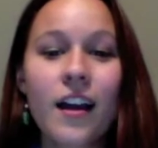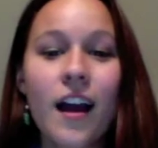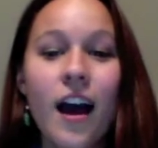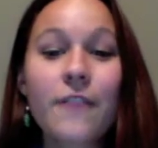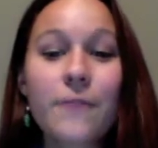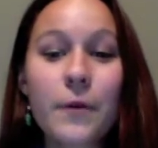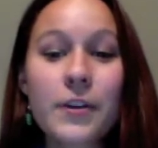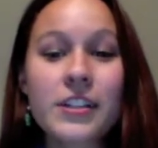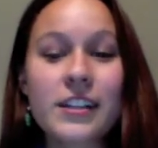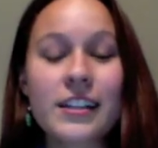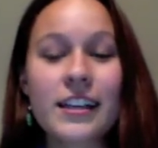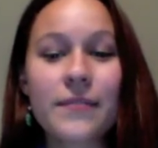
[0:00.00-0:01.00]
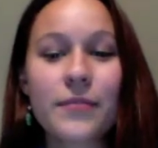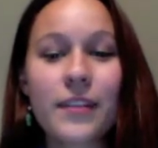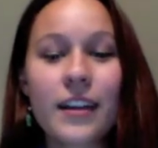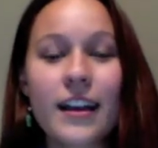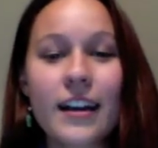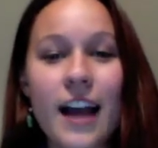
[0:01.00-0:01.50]
Unfortunately,
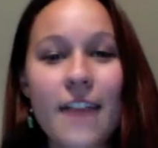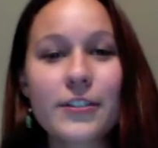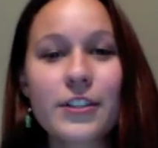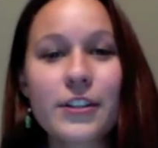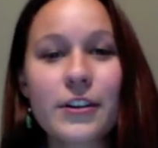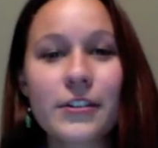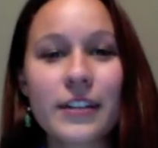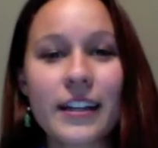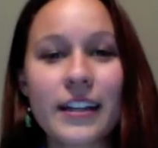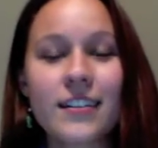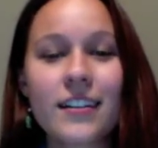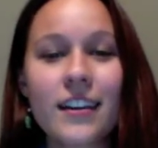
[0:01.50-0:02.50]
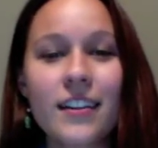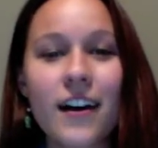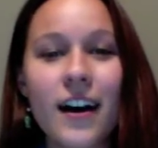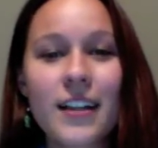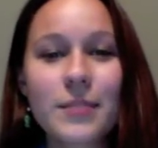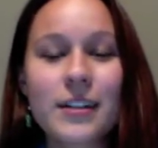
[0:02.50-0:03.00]
in an effort to go green, the
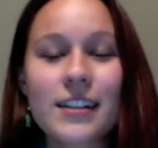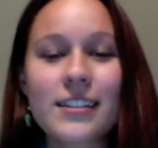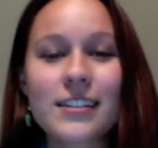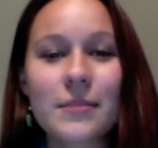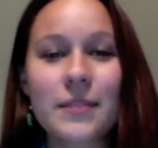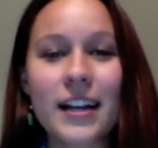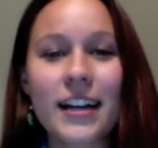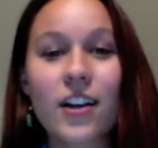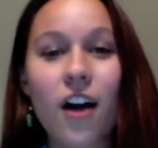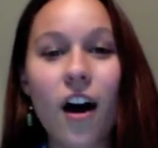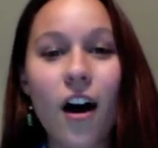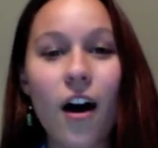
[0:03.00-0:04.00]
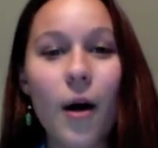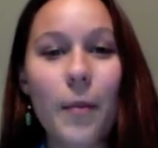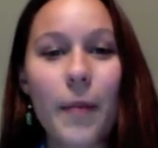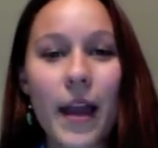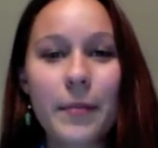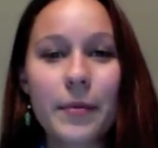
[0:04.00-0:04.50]
hospital has eliminated all
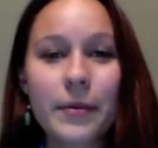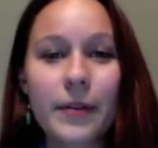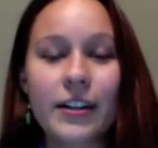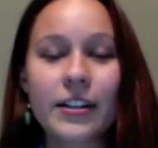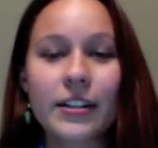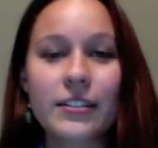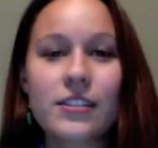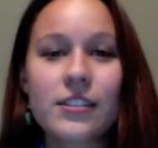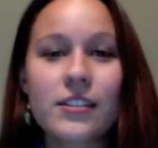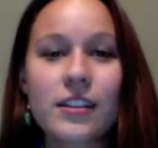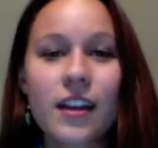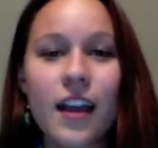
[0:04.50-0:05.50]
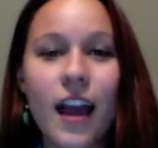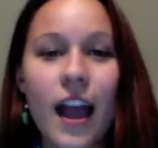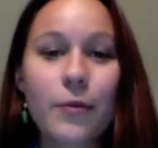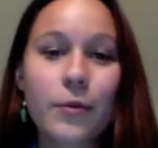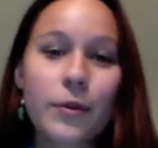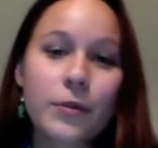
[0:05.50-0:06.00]
paper records,
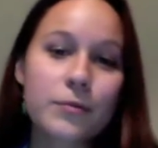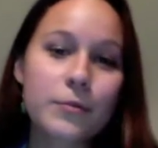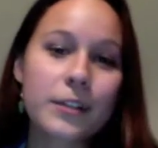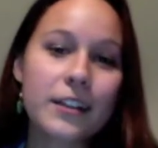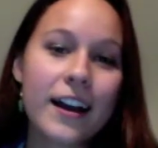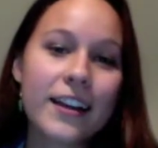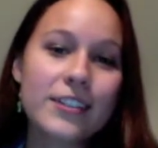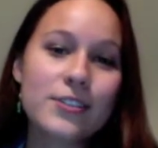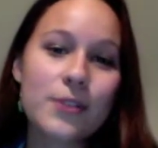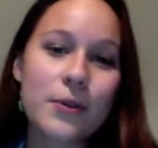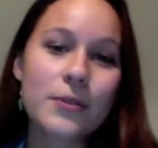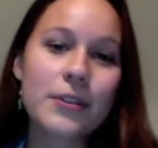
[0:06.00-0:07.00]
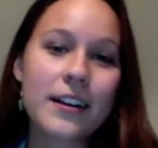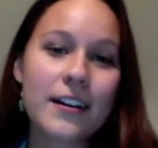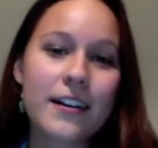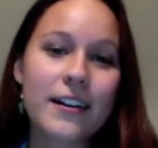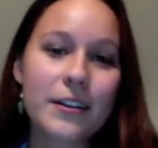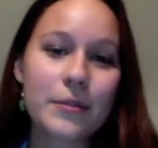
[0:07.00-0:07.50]
and we're relying solely
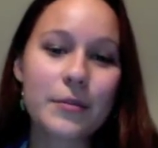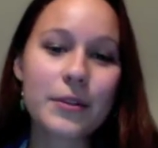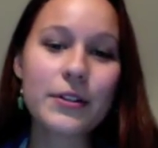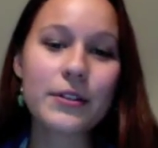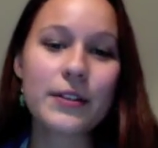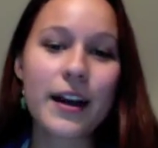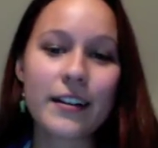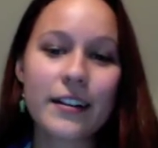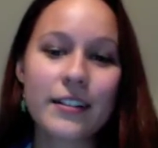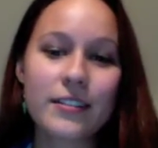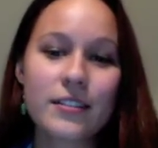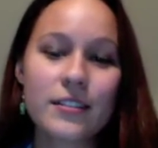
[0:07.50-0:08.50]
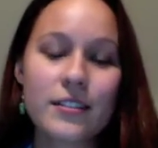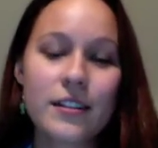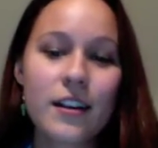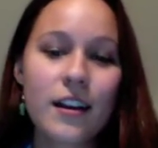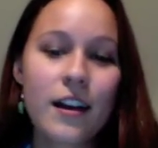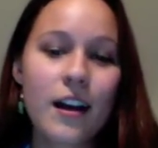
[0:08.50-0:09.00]
on our computer records
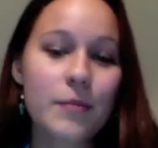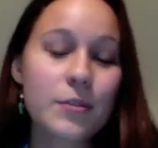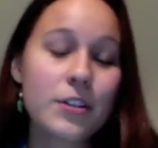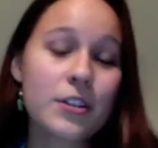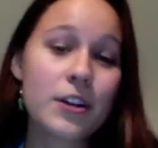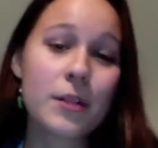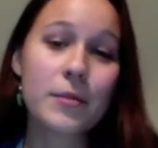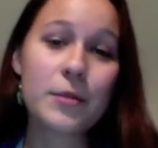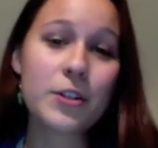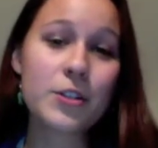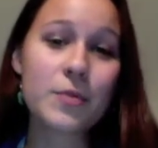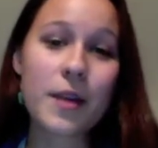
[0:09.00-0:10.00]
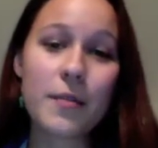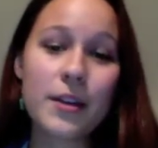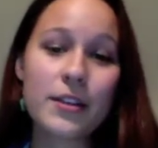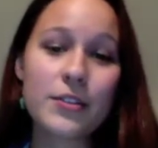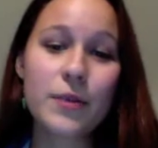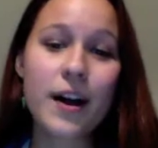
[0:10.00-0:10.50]
to determine which baby
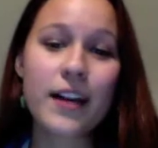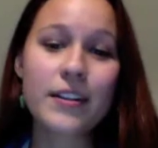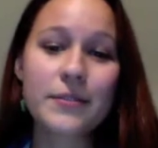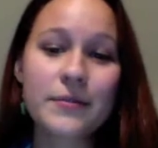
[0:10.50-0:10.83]
is what.